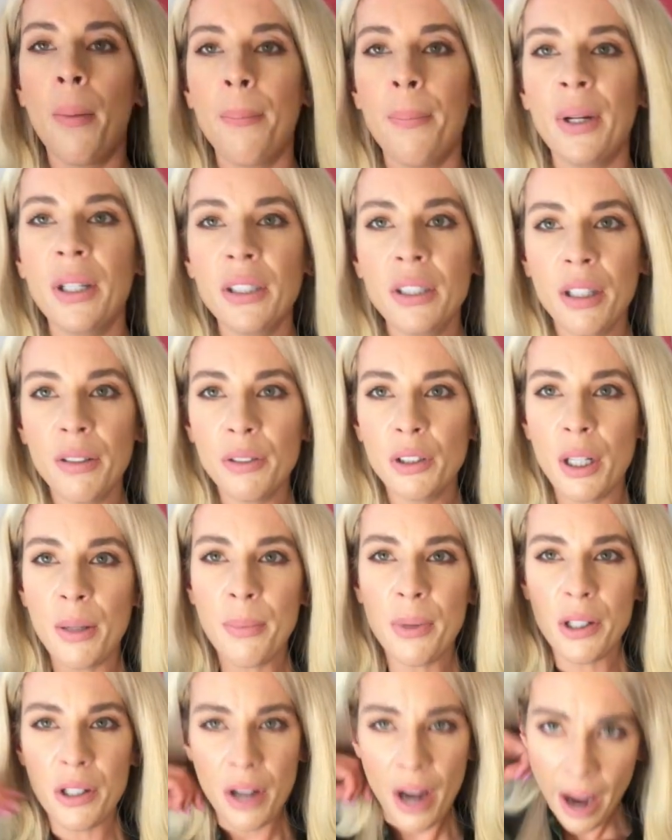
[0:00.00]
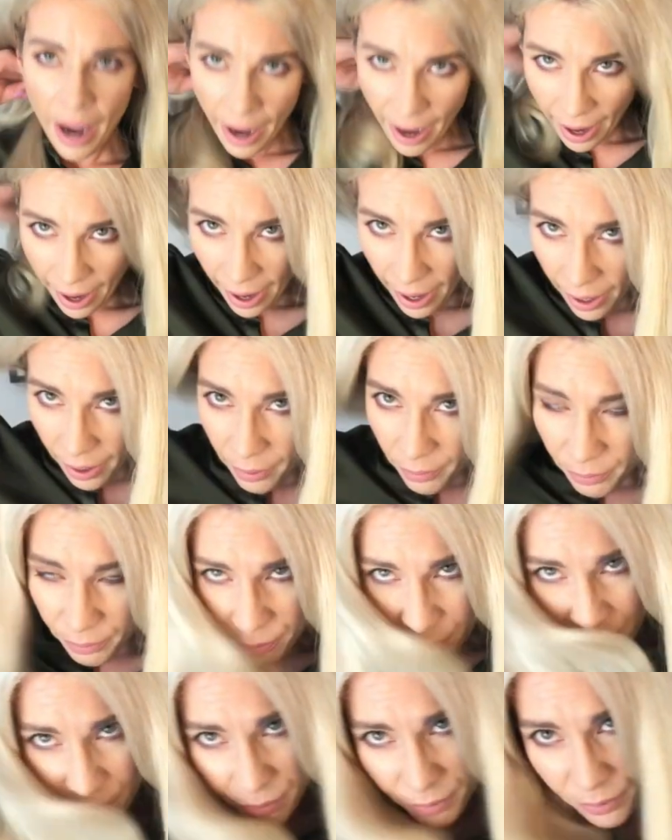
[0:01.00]
Because I have so much hair,
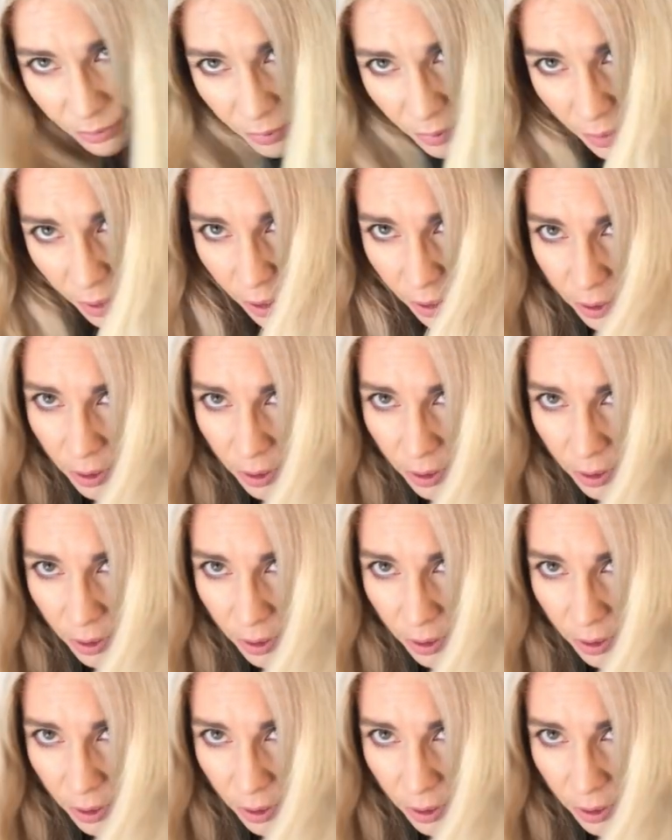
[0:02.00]
I